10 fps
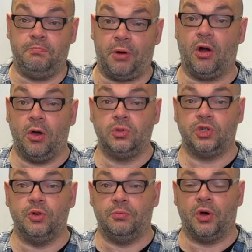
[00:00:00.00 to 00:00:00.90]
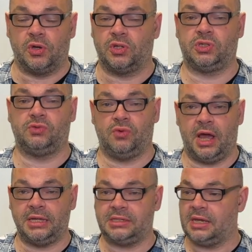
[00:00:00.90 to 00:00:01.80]
borrow two books,
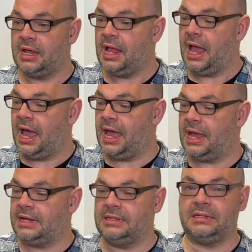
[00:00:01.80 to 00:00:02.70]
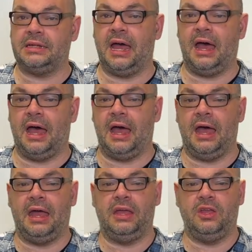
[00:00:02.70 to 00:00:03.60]
right? and
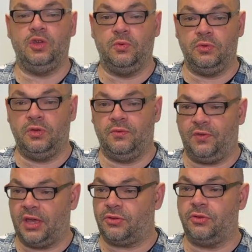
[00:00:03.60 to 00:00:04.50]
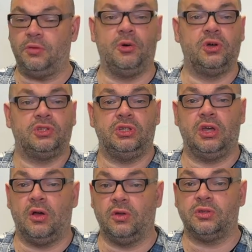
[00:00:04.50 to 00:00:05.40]
uh, you you flick through the books and you
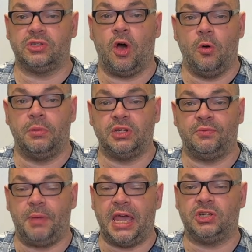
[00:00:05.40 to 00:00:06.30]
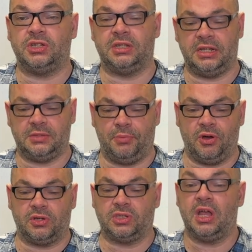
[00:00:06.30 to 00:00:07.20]
go, look, there's a whole bunch of pages in these
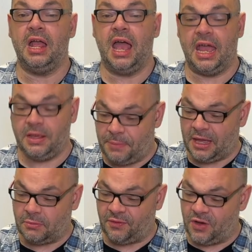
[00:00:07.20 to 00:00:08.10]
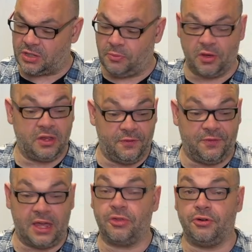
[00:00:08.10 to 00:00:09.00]
books, and you pick up the first book and you
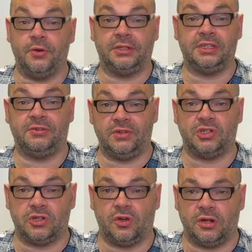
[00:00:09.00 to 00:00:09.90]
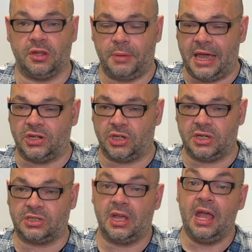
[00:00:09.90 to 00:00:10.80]
flick through it as if you're just looking at the
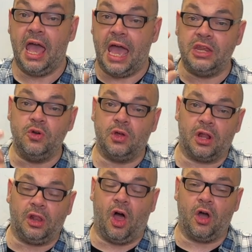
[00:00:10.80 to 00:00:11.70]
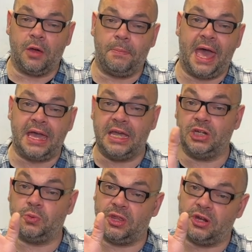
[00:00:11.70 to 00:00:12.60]
pages, and you clock a
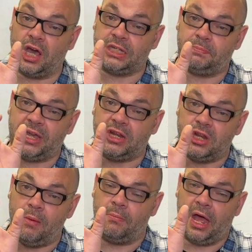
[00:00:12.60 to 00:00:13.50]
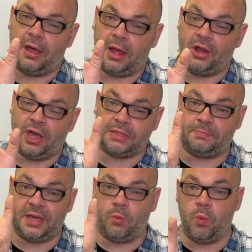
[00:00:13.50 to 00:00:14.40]
page with a nice big num- uh, a nice
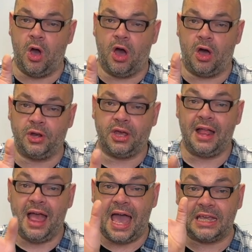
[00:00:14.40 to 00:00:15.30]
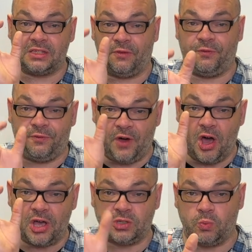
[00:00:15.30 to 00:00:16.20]
big word as the
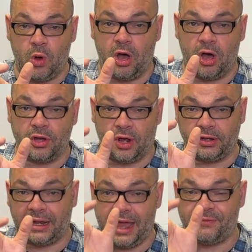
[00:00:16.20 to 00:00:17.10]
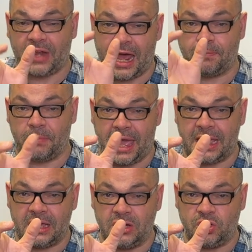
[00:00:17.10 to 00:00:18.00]
first word on the left hand
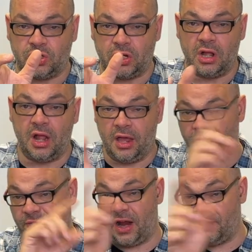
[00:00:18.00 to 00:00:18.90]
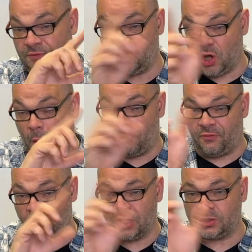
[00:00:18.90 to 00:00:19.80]
page, the very top
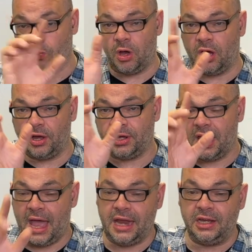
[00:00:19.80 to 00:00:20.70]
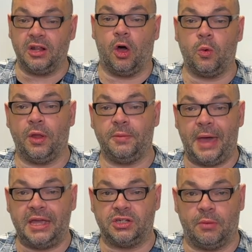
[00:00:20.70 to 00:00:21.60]
first word, and you clock what the
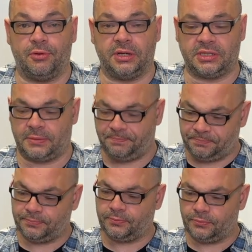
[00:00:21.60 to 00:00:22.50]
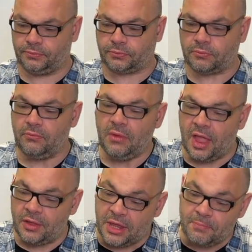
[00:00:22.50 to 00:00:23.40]
page number is.
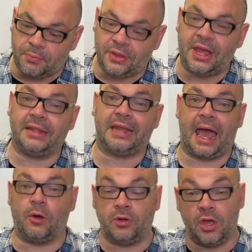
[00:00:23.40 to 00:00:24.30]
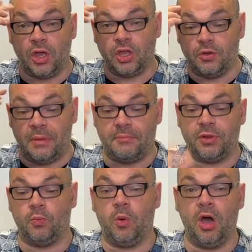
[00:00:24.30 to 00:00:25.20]
You then put that down. You remember
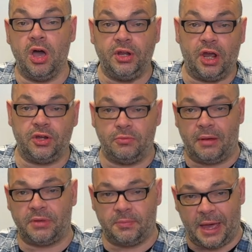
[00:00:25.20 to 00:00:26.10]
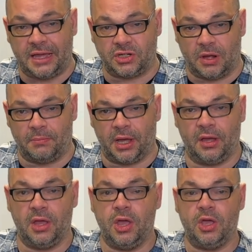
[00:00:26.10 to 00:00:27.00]
the word and you remember the page number.
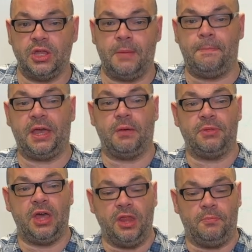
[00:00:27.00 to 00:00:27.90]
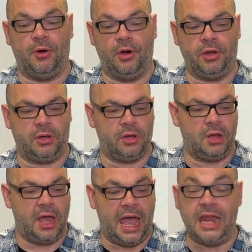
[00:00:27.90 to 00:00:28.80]
You then pick up the other book
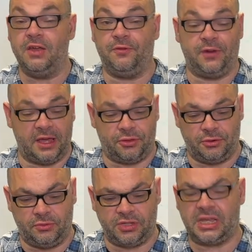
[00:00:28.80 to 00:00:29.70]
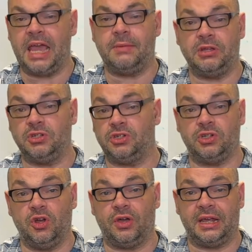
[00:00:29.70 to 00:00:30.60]
and you flick through the same and you just
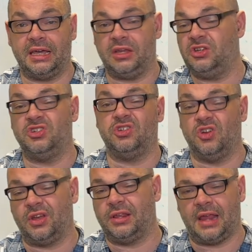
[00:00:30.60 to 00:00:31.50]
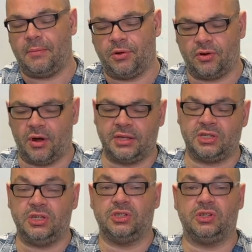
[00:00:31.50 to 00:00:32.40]
look at it and you're just looking at that book, right?
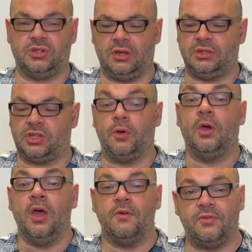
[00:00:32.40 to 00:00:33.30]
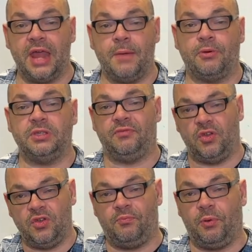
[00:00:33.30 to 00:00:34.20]
So you just so from their point of view,
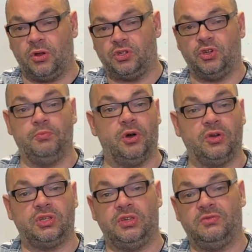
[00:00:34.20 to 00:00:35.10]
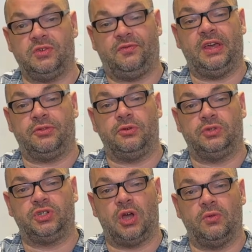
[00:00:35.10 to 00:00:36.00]
you've borrowed two books and you just flick through
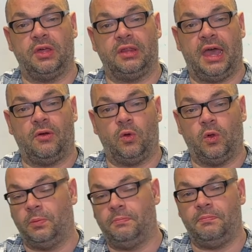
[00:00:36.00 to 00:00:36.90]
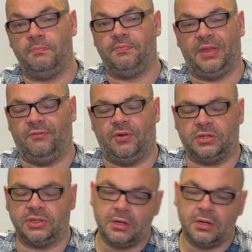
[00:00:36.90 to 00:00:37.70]
to show that they're all different.